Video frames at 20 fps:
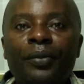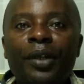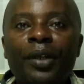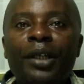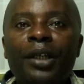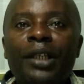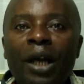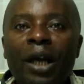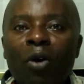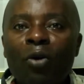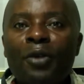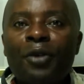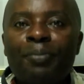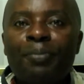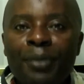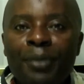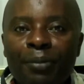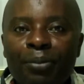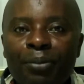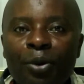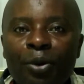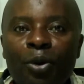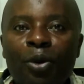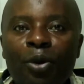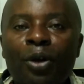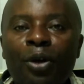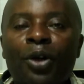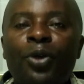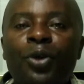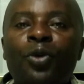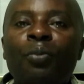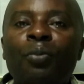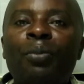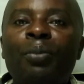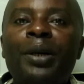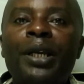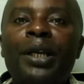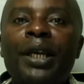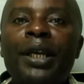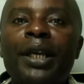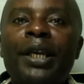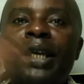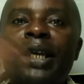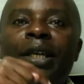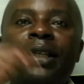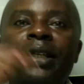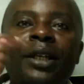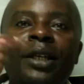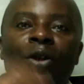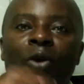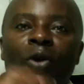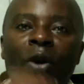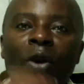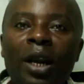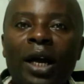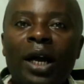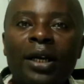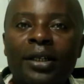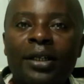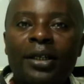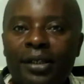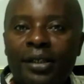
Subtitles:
their own people to bring in the dollar,